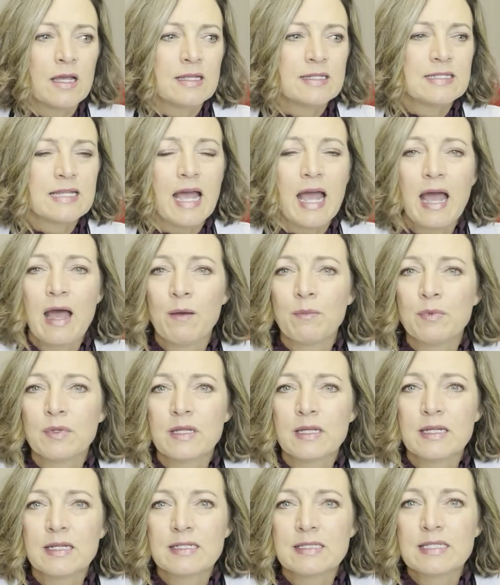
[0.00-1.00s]

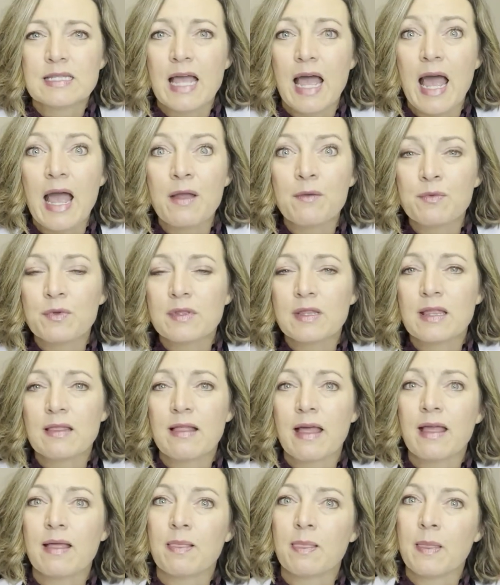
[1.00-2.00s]
tablets. I really
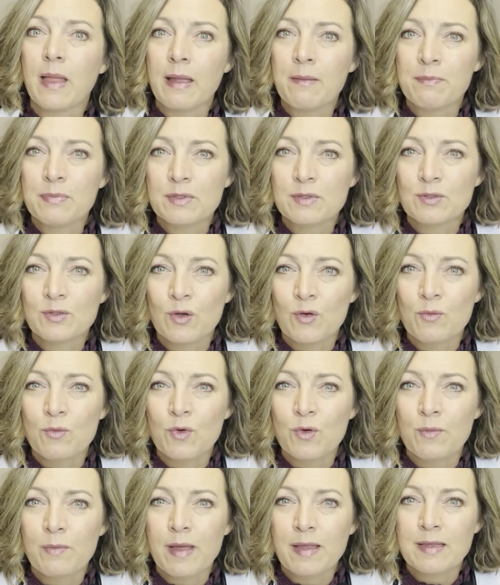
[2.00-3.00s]
like
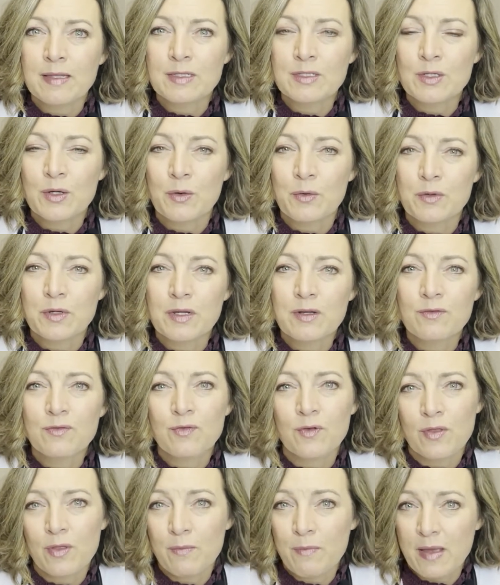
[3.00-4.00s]
liposomal melatonin
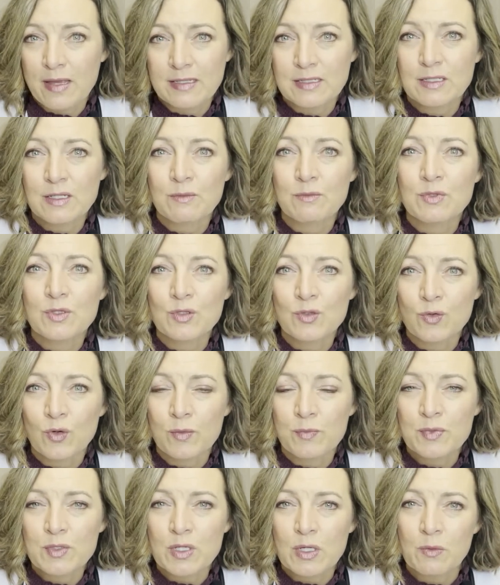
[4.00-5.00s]
for the best
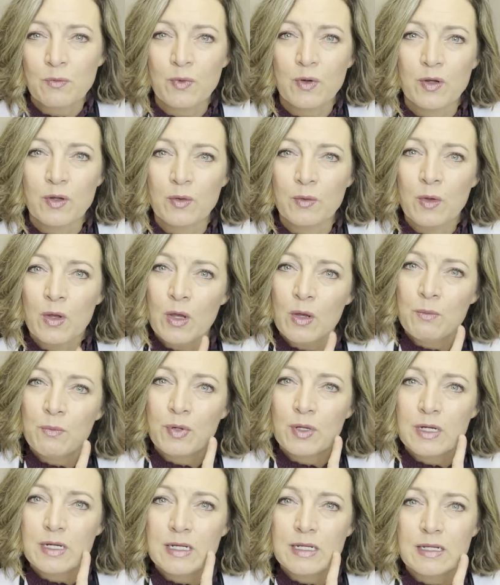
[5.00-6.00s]
absorption, where you
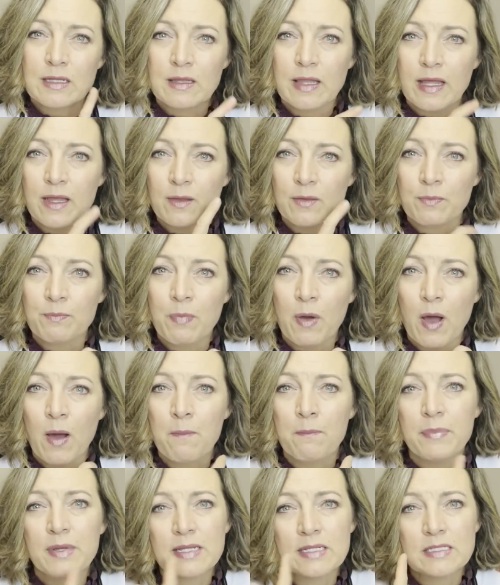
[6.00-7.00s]
put it like a
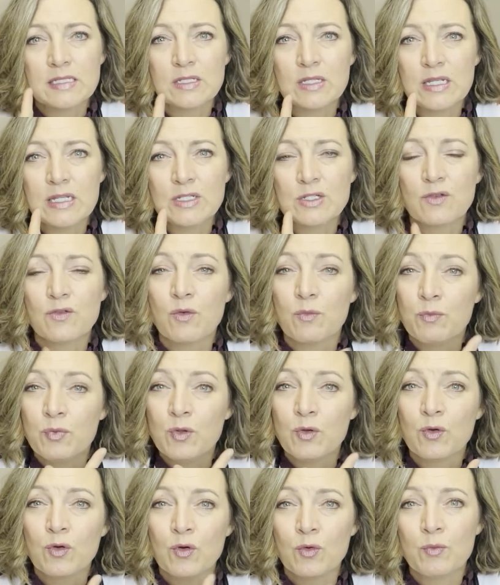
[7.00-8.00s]
pump into each of the
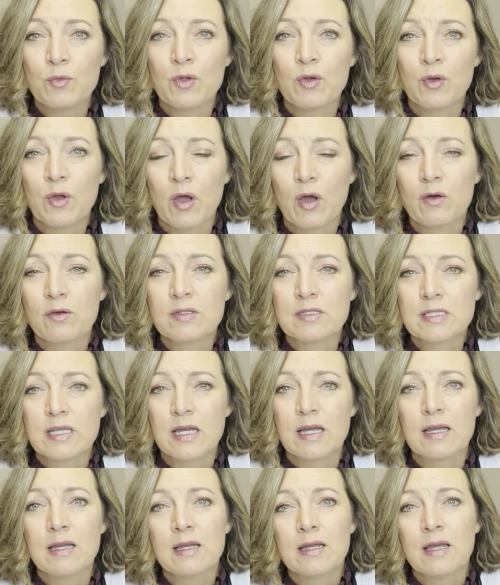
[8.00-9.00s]
buccal
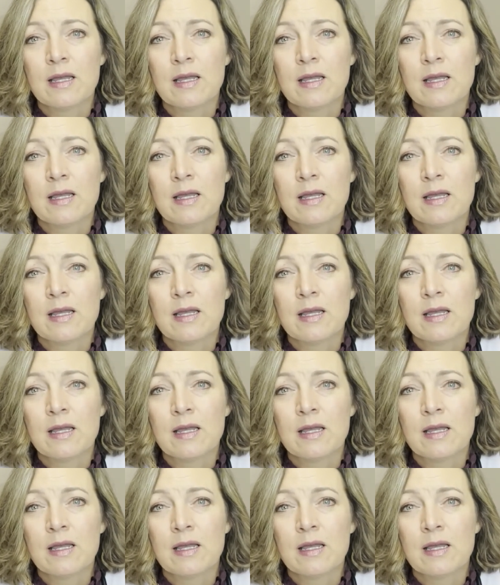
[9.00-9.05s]
mucosa